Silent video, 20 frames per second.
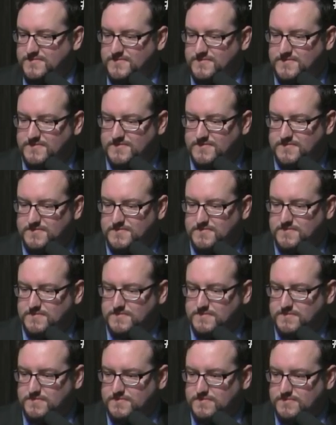
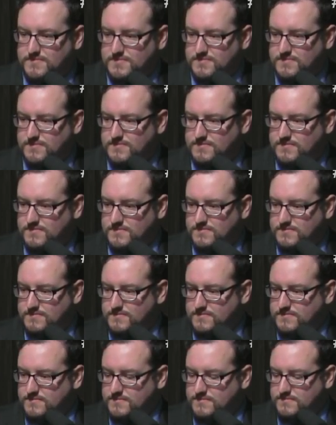
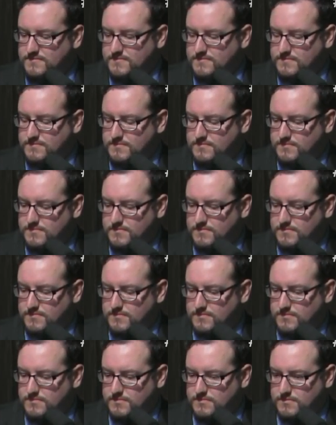
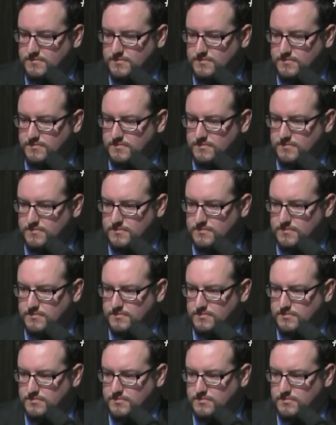
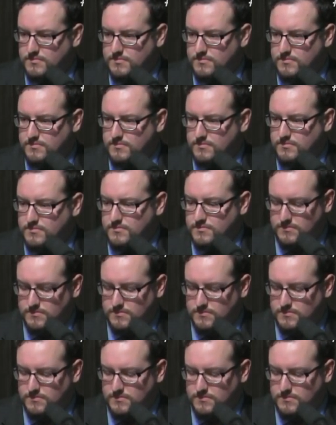(not speaking)